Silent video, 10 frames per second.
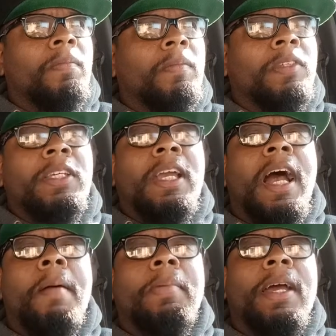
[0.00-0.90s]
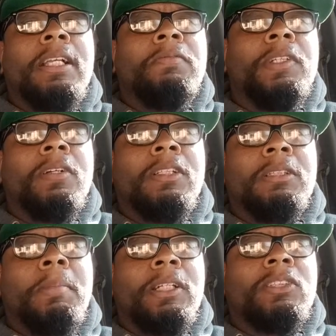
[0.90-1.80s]
See, I passed vehicle
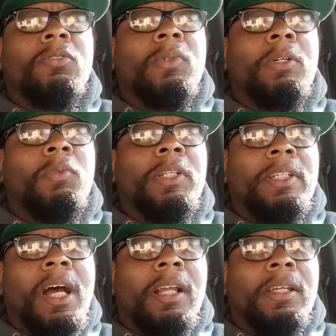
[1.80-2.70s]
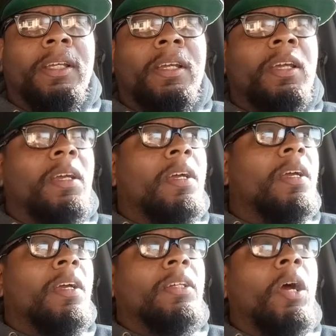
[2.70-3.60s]
inspection with Dolly.
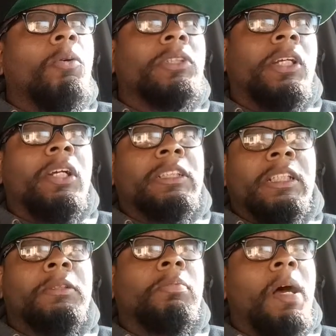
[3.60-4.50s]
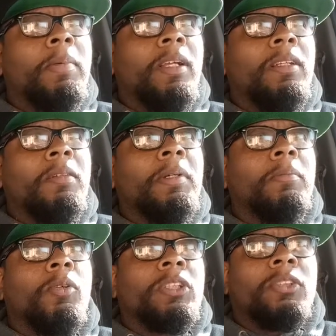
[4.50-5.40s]
Goshare is probably a little bit
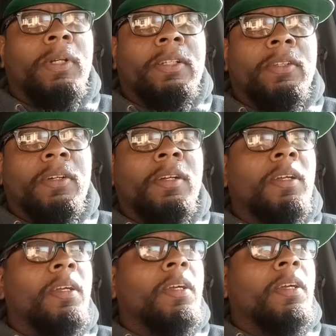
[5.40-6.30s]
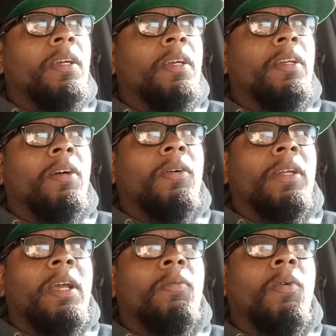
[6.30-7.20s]
more stricter. You know,
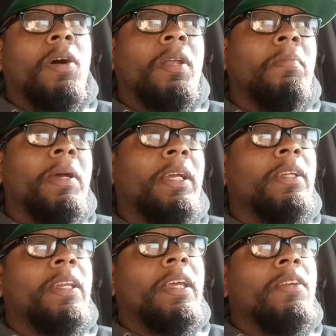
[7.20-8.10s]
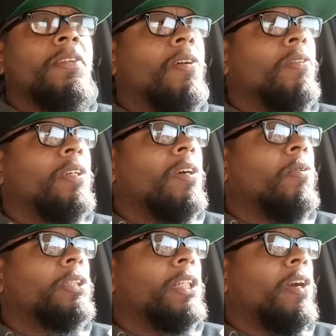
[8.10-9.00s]
they want to make, you know,
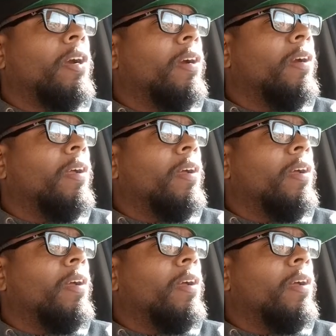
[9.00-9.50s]
Goshare.